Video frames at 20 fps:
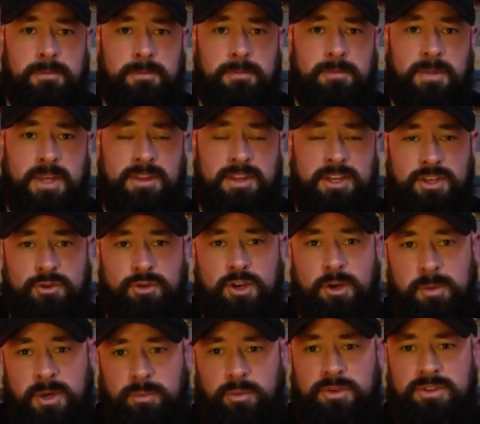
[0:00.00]
And then you
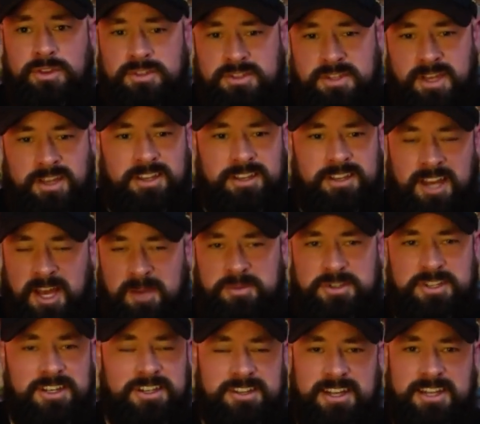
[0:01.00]
come up with a second
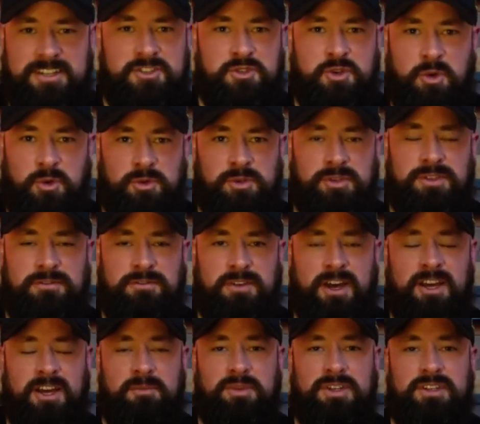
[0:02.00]
option, and that's totally
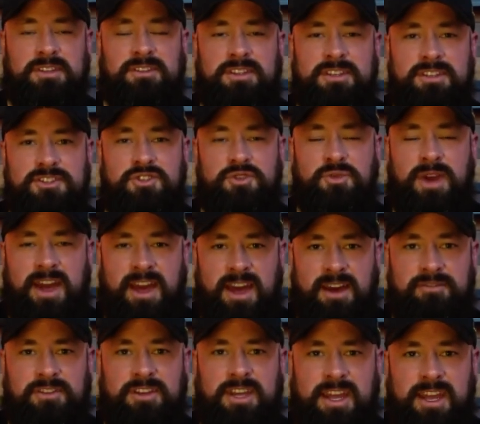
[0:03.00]
fine. But at least you
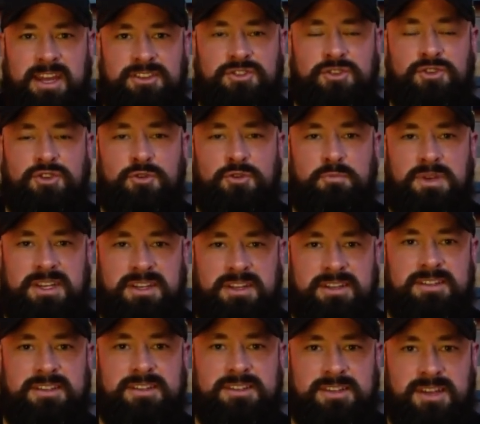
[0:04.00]
have an answer. You're being
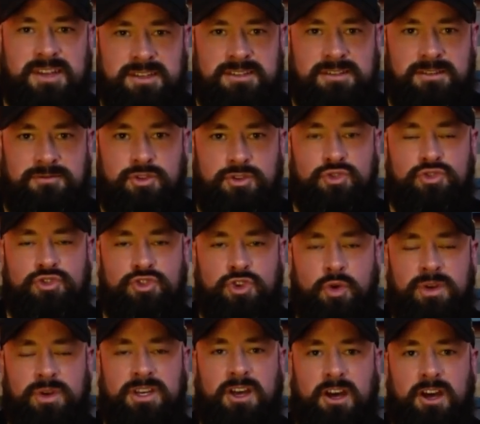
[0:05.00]
decisive. You're
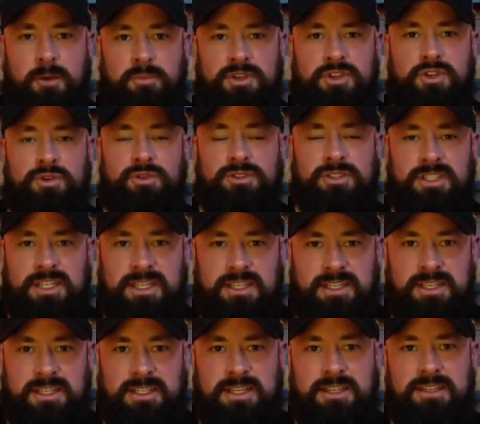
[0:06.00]
showing up and you're
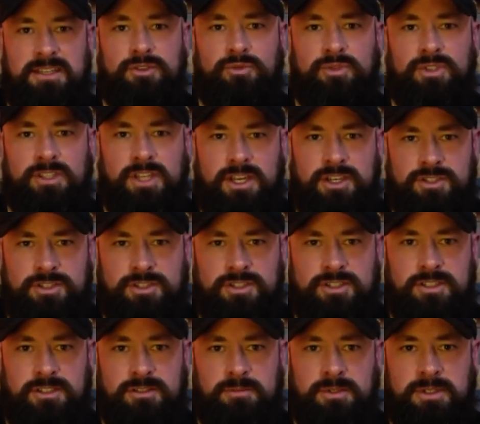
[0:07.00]
leading in the
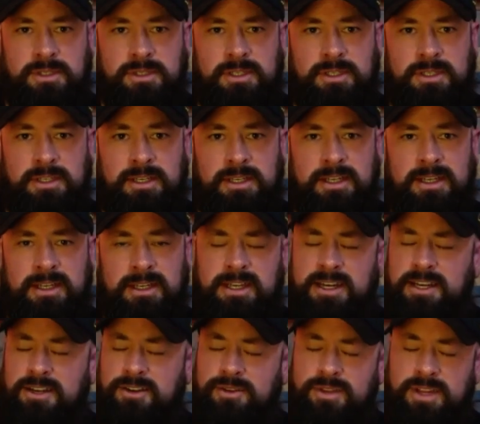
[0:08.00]
relationship. And
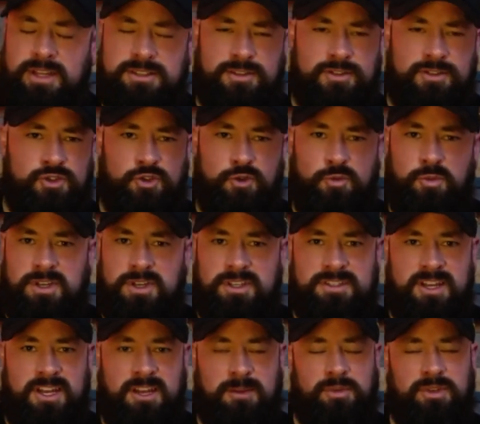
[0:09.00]
I know that's a stupid
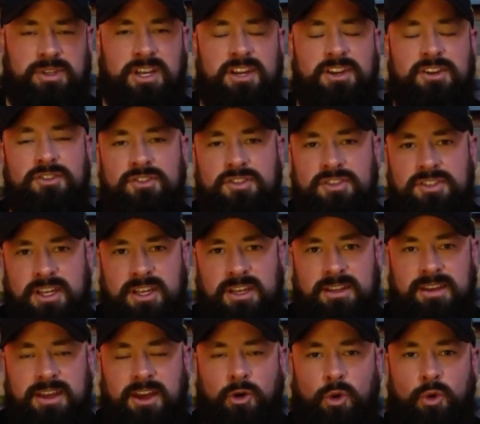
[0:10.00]
example, and I
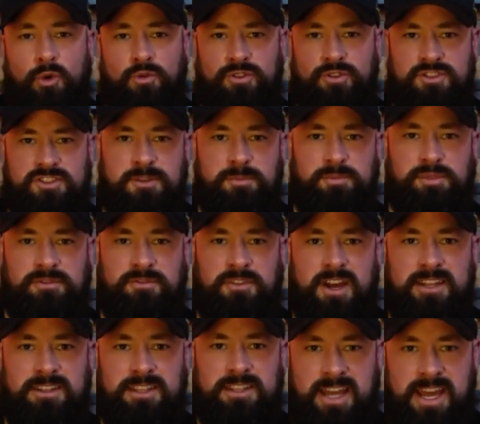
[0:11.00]
understand how
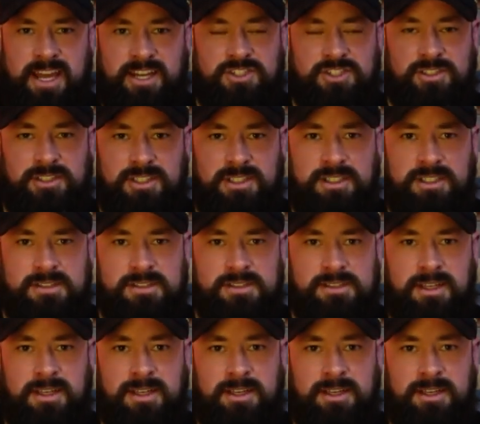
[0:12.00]
oversimplified that actually is.